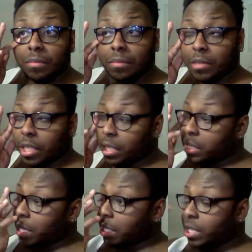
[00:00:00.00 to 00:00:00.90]
She
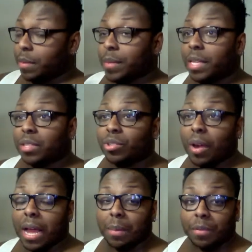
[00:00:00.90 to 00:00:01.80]
looks like she can be in the
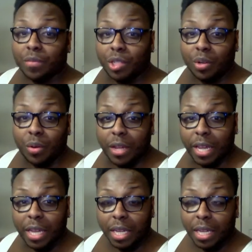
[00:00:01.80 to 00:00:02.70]
Tribe of
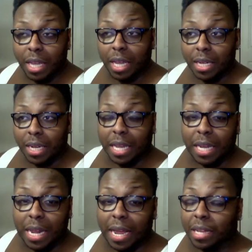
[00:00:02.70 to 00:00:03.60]
Joy and Nicki
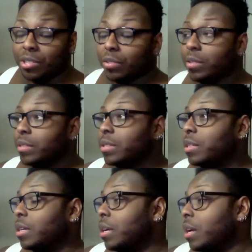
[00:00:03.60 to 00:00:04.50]
Naturals.
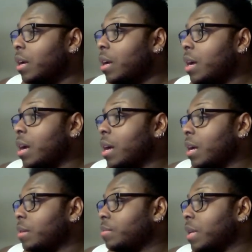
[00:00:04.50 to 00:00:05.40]

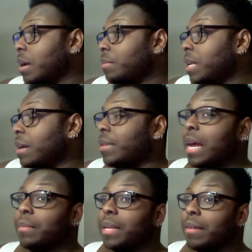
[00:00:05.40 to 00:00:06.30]
I'm
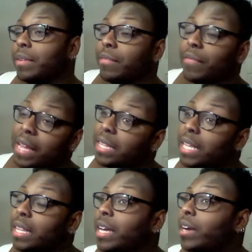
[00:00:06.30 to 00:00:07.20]
loving the fact
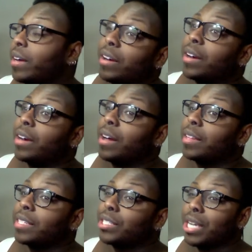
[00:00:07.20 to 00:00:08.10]
that there are
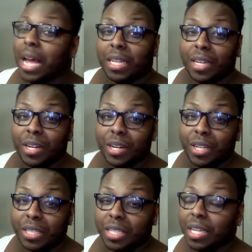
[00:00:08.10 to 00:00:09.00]
all these chocolate
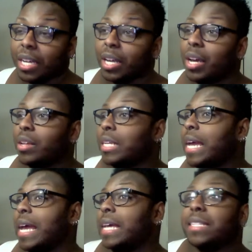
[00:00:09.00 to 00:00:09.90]
girls on the
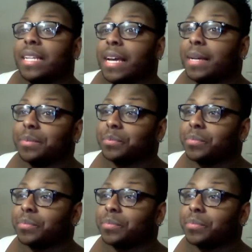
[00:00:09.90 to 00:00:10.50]
cast now.